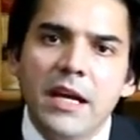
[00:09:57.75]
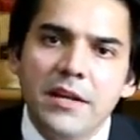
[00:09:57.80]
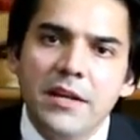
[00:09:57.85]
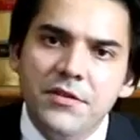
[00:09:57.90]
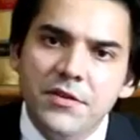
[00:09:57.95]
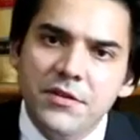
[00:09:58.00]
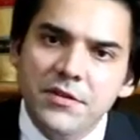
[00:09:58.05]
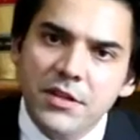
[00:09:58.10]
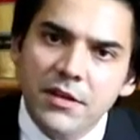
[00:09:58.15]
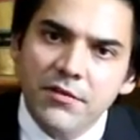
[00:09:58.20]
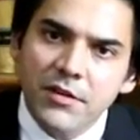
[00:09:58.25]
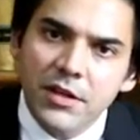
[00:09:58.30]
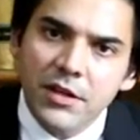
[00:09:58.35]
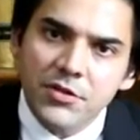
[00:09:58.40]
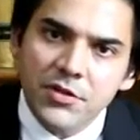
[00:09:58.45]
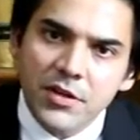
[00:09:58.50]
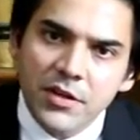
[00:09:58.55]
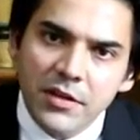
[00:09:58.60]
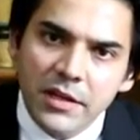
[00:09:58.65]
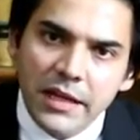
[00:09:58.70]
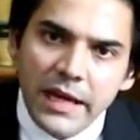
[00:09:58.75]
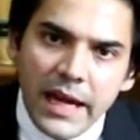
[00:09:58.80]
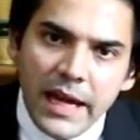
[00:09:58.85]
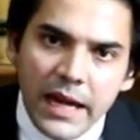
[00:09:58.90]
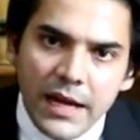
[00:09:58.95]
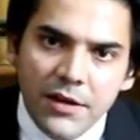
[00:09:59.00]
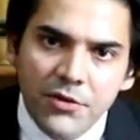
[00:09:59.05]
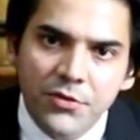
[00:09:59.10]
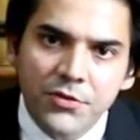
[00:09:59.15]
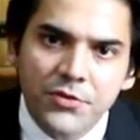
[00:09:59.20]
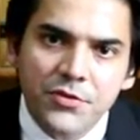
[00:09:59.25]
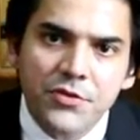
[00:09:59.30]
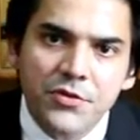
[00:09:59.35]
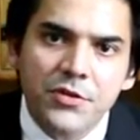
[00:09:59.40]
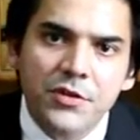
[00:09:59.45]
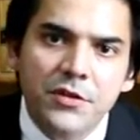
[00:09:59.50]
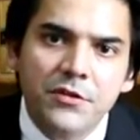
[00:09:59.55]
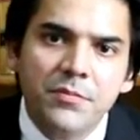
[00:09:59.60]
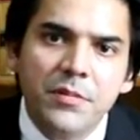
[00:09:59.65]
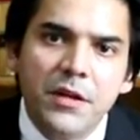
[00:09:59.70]
And since Governor General had those
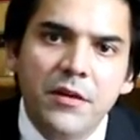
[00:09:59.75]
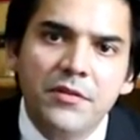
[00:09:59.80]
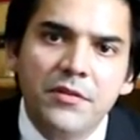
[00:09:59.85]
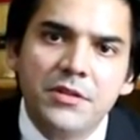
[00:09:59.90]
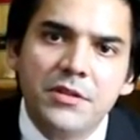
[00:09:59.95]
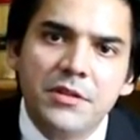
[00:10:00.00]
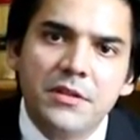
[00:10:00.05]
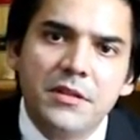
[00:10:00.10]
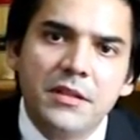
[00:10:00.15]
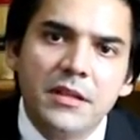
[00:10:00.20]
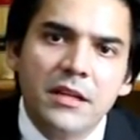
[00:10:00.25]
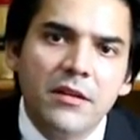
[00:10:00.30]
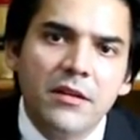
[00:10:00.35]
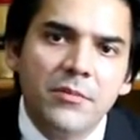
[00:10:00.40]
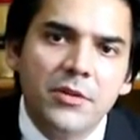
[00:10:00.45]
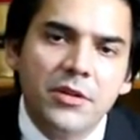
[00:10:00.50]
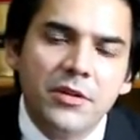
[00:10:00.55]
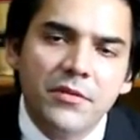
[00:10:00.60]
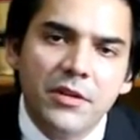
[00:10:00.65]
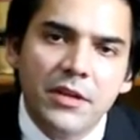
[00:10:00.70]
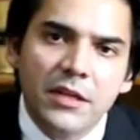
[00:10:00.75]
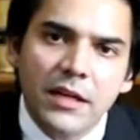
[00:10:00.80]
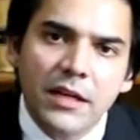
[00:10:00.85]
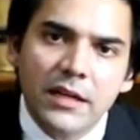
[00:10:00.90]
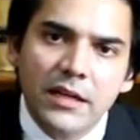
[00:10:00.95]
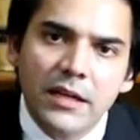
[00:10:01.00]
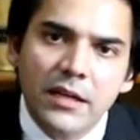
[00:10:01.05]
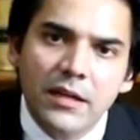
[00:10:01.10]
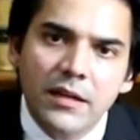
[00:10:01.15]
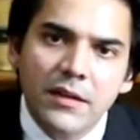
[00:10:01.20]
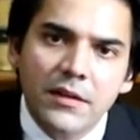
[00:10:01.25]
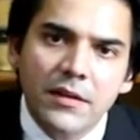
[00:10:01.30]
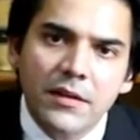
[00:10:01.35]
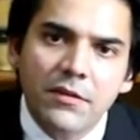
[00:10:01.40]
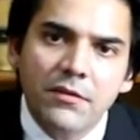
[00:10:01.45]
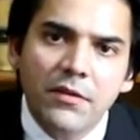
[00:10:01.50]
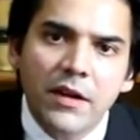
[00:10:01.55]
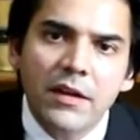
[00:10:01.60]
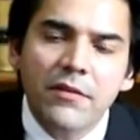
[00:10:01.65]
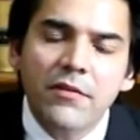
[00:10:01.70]
reserve powers under the Government of India Act
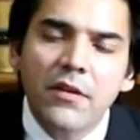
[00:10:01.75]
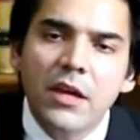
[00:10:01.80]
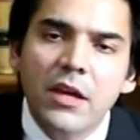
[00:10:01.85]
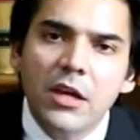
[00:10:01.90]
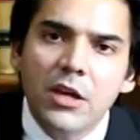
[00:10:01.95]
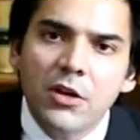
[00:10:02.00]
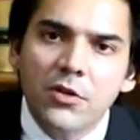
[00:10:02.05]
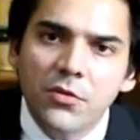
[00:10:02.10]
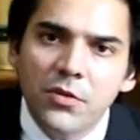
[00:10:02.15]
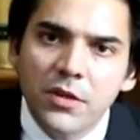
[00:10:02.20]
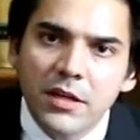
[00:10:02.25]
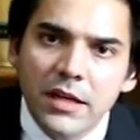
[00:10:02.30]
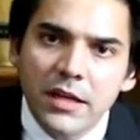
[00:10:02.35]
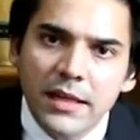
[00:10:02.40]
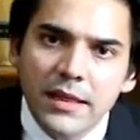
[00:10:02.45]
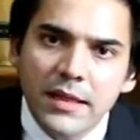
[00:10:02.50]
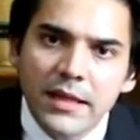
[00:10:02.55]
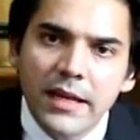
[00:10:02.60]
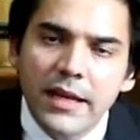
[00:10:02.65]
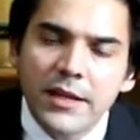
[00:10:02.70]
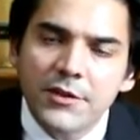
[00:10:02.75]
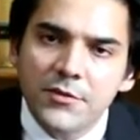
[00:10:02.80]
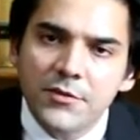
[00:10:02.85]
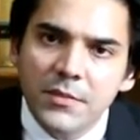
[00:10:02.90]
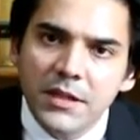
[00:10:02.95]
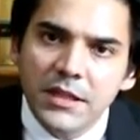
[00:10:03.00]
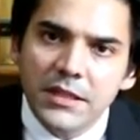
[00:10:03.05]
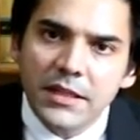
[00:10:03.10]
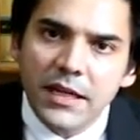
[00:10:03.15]
1935, who would nonetheless